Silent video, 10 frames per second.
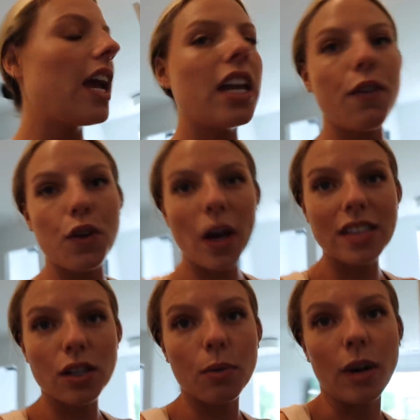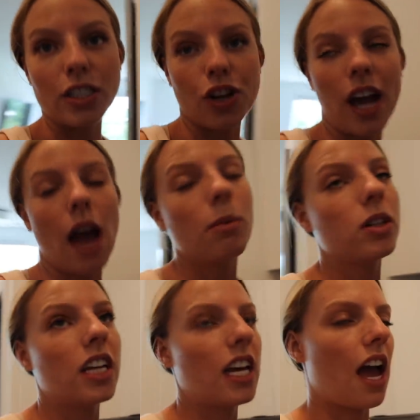And if you guys are wondering, I
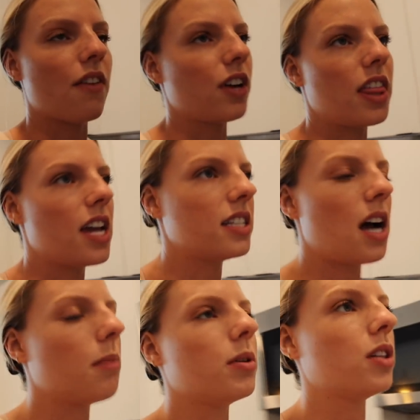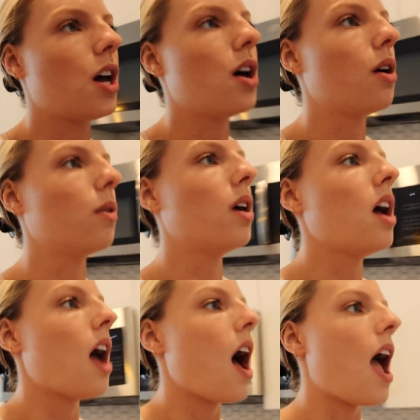will link everything down below.
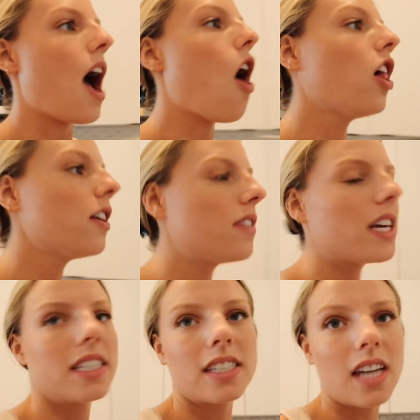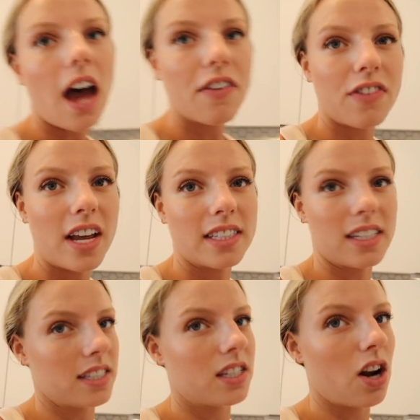All of this stuff is
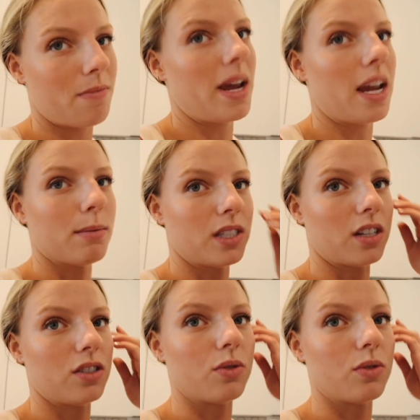listed on my Amazon